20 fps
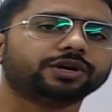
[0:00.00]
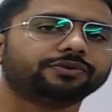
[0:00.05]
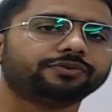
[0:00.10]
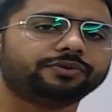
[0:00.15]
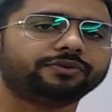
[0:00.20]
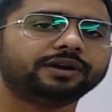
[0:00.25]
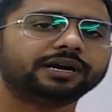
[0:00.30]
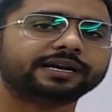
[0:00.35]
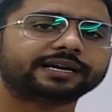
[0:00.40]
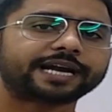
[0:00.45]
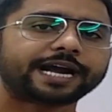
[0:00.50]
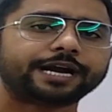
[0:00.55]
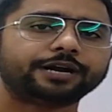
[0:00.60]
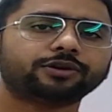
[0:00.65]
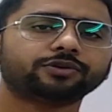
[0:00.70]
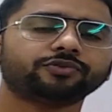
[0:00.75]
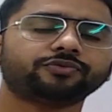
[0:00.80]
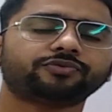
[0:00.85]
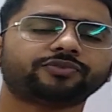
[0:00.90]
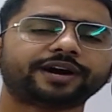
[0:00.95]
we will try
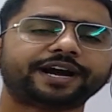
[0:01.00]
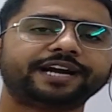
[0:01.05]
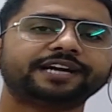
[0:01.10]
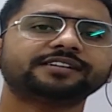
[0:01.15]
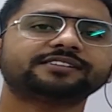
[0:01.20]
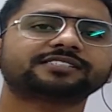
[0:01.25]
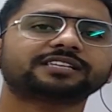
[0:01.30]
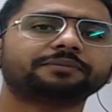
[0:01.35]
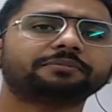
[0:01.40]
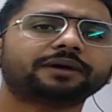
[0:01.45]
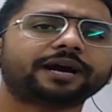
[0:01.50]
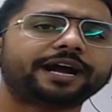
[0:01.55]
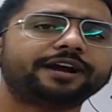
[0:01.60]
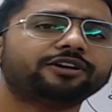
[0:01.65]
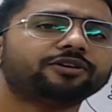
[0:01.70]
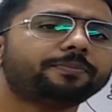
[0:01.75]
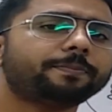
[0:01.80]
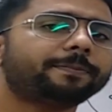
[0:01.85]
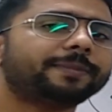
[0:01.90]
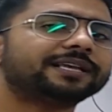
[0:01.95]
to find some
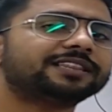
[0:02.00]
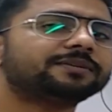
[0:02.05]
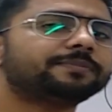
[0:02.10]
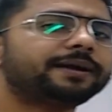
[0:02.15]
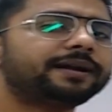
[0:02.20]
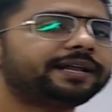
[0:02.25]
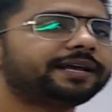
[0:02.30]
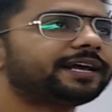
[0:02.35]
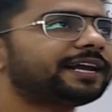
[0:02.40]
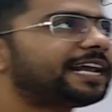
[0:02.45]
kind of mathematical